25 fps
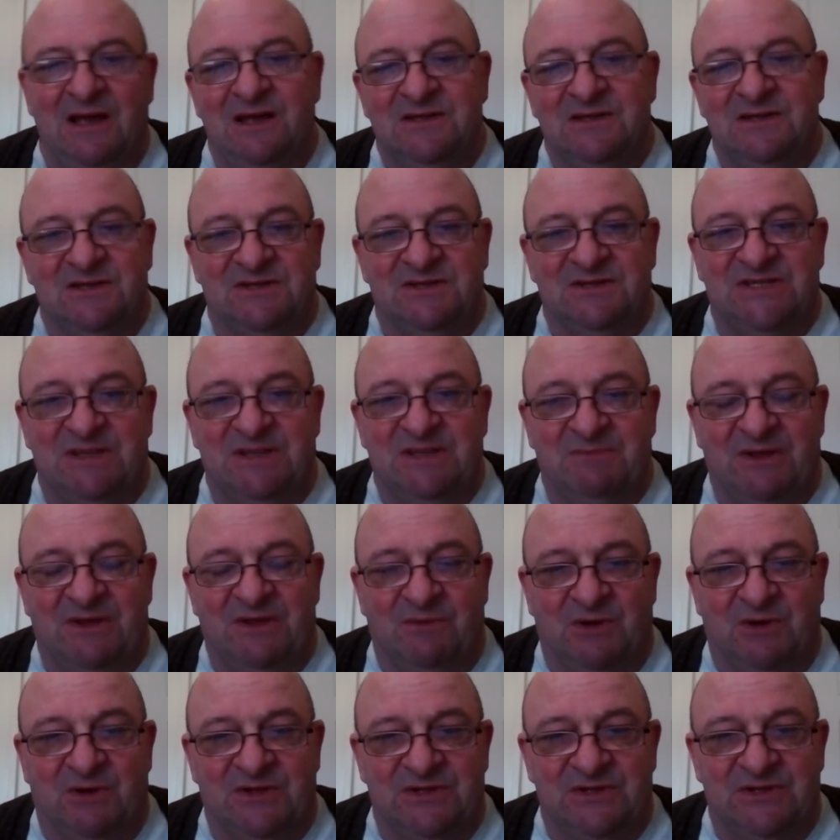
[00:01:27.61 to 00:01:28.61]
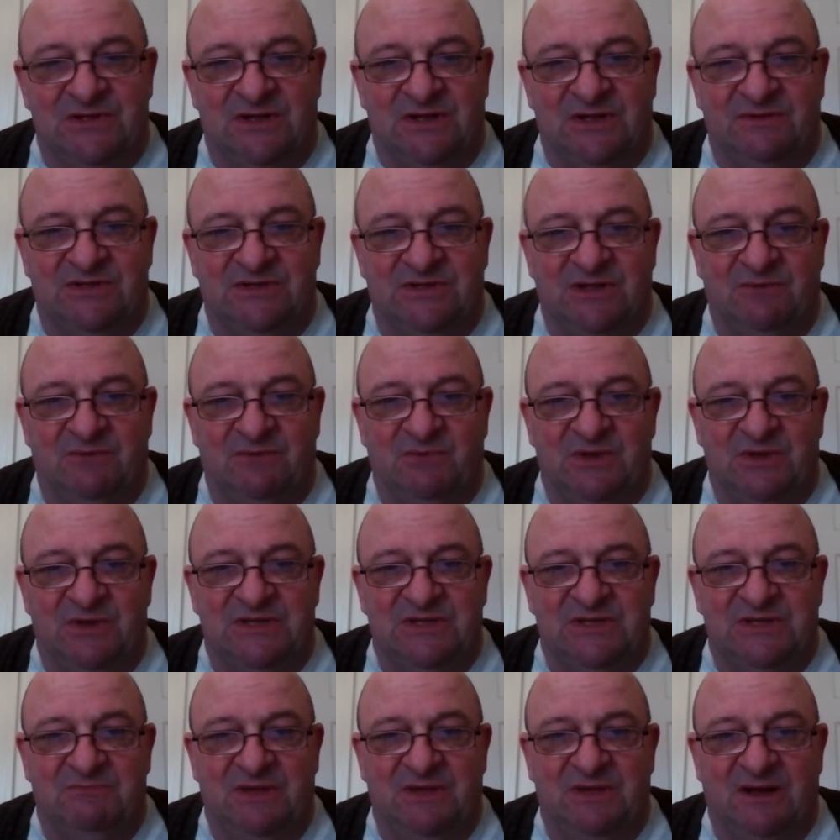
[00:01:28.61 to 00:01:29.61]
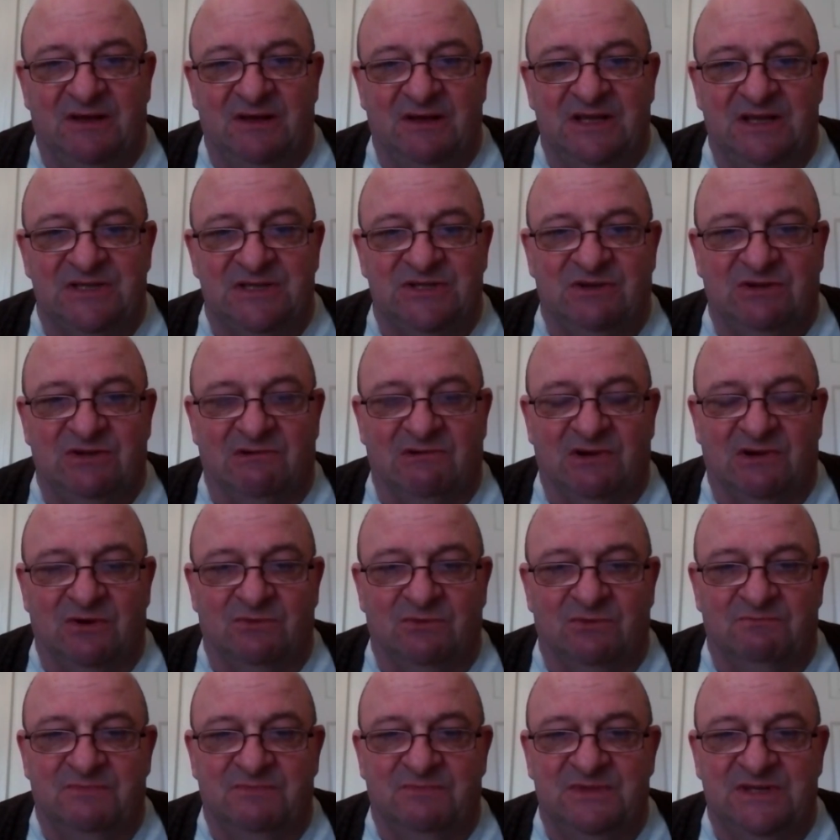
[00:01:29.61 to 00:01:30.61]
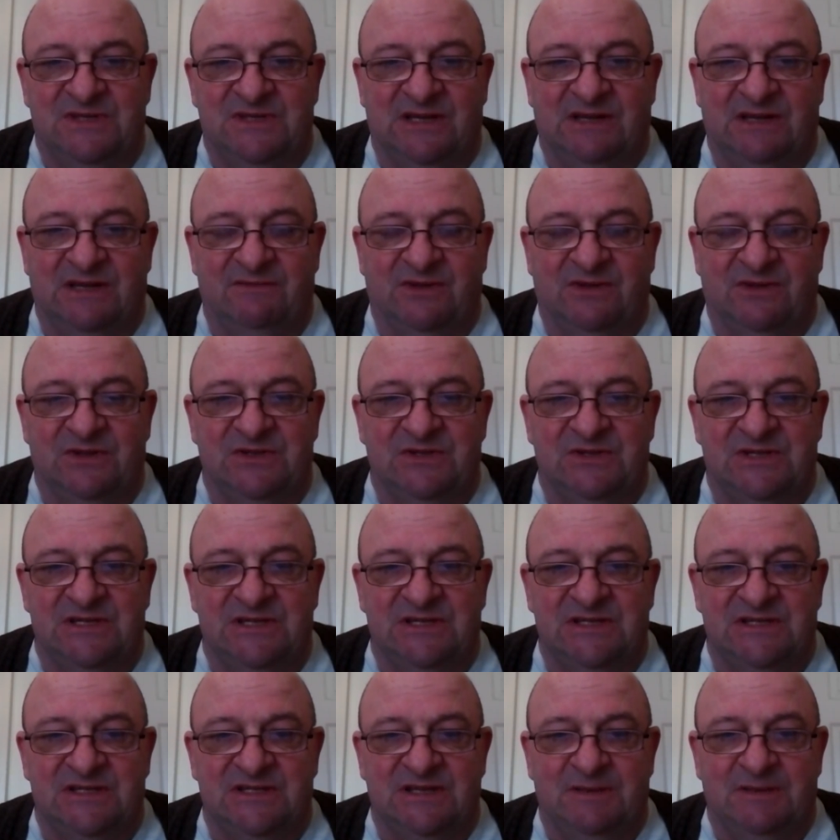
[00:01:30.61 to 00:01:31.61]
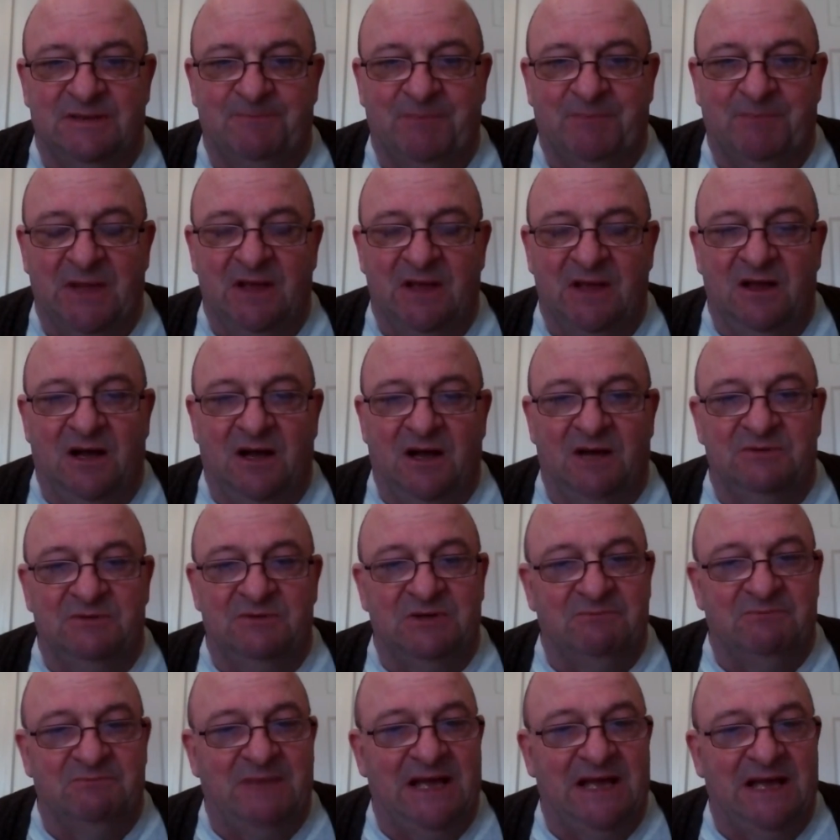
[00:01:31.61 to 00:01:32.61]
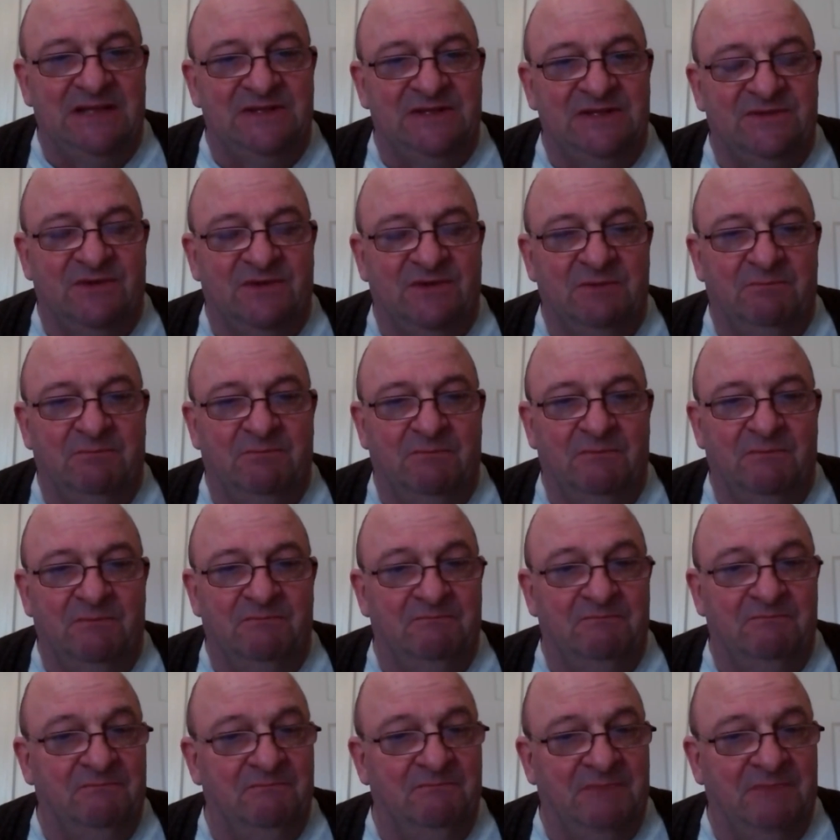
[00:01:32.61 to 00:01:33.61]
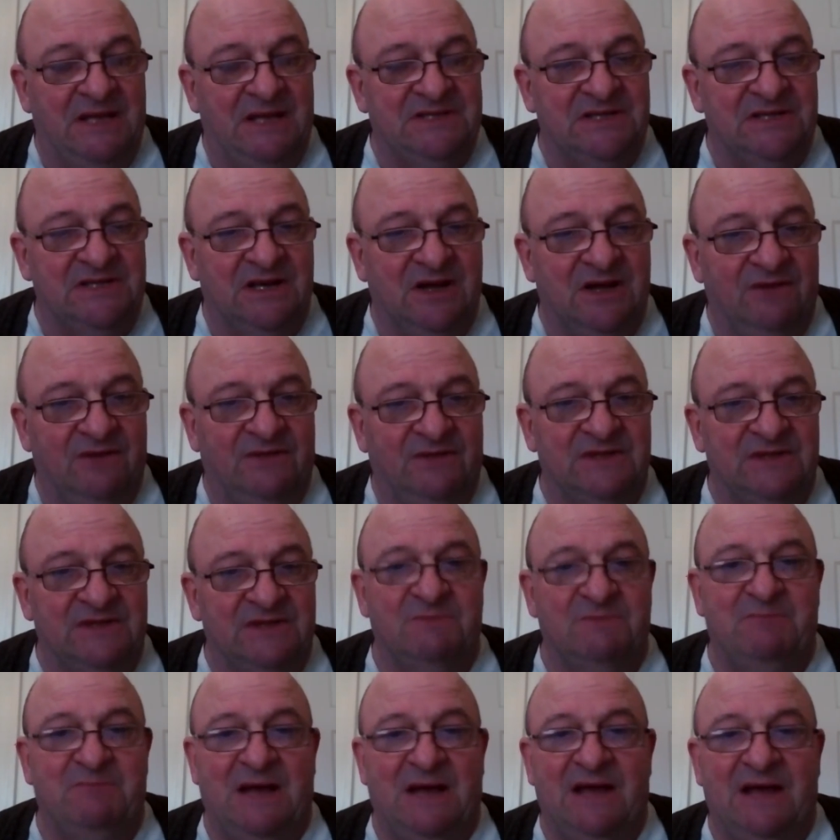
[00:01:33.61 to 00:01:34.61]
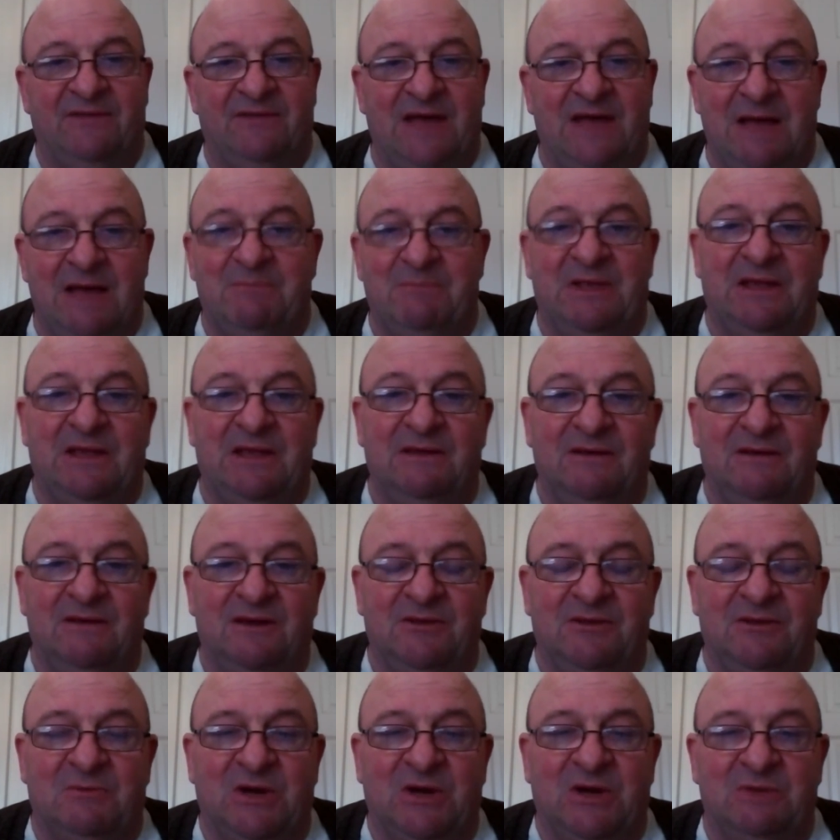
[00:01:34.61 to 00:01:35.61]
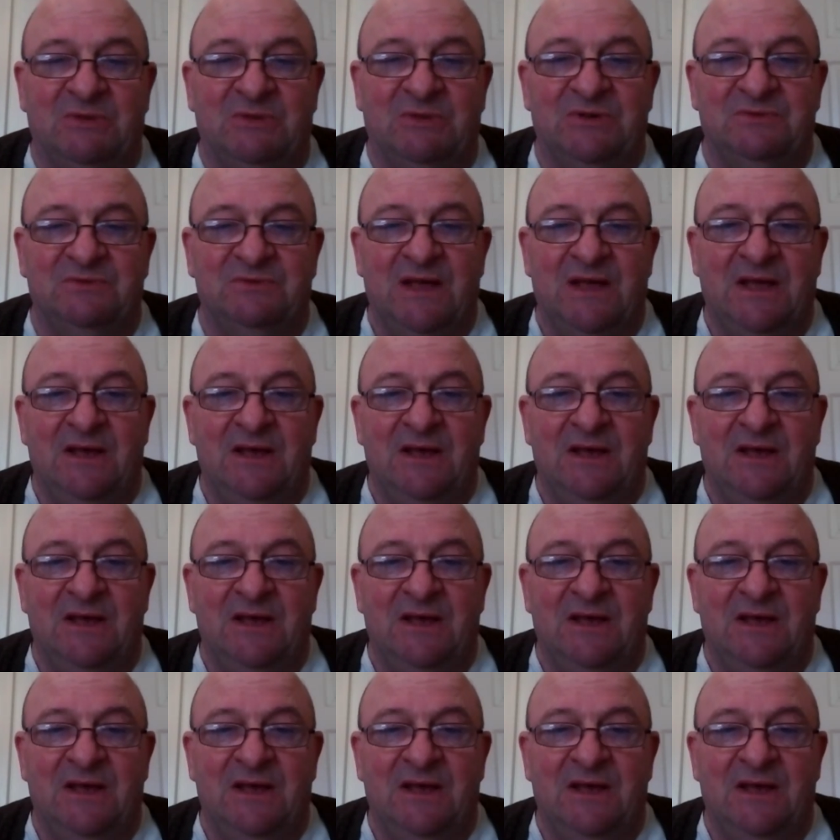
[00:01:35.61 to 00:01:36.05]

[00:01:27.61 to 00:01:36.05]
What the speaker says: So some of the ones I've done with some, historical significance is I'm doing pens and cufflinks for Bath Abbey at the moment.